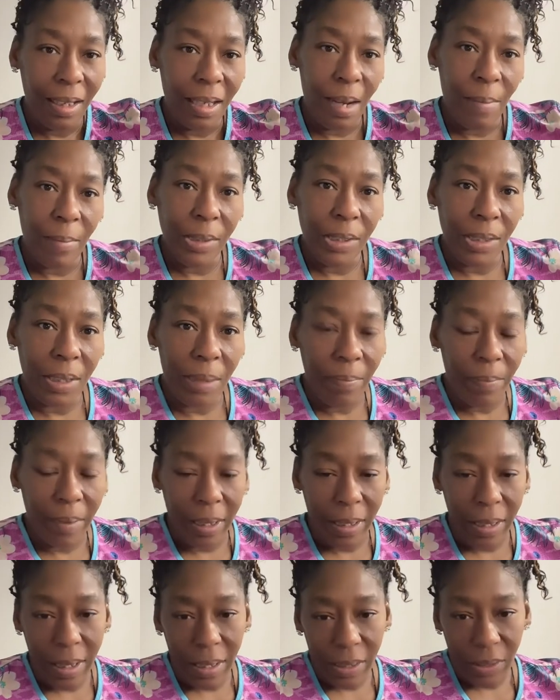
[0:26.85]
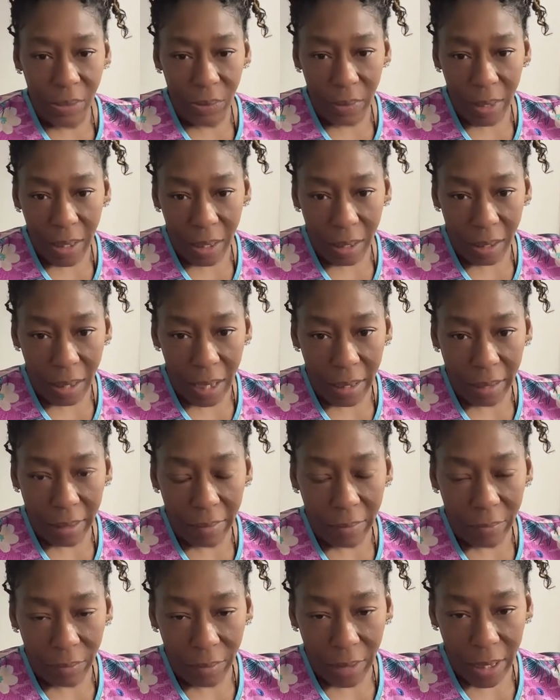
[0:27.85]
I'm going to jump in and do a
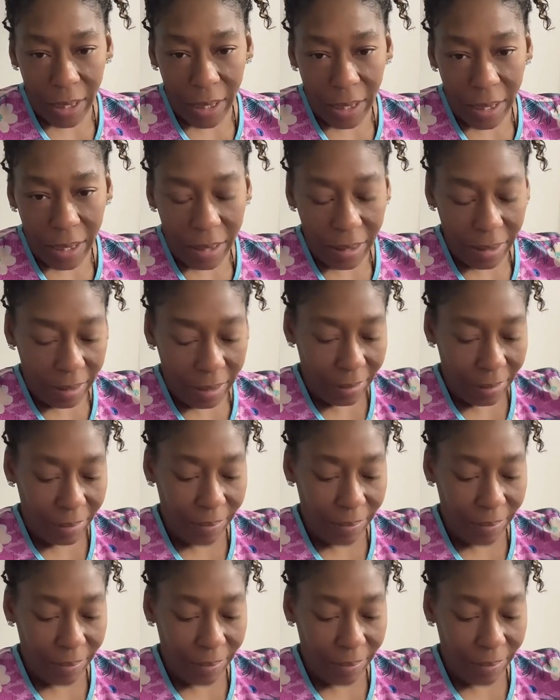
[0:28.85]
collective reading.